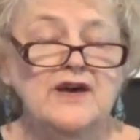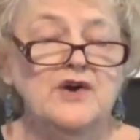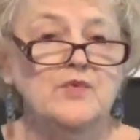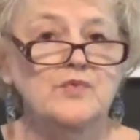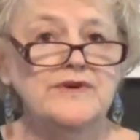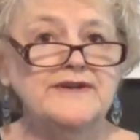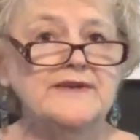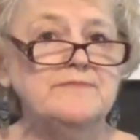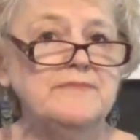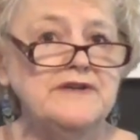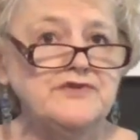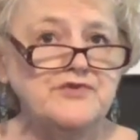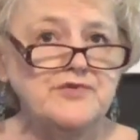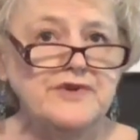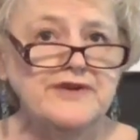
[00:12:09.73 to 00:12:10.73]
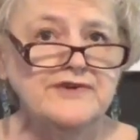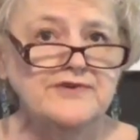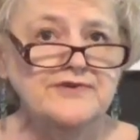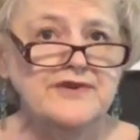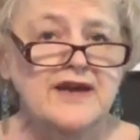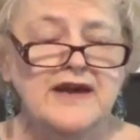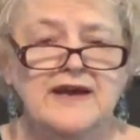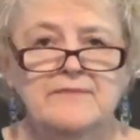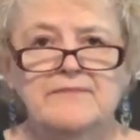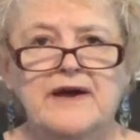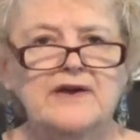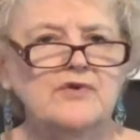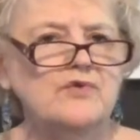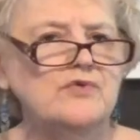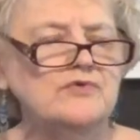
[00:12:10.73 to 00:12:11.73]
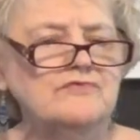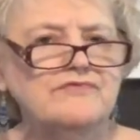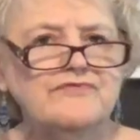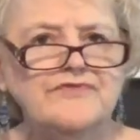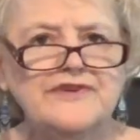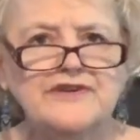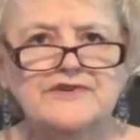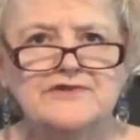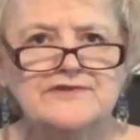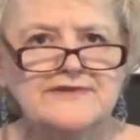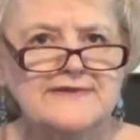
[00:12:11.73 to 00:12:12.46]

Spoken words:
we can be triggered by old fears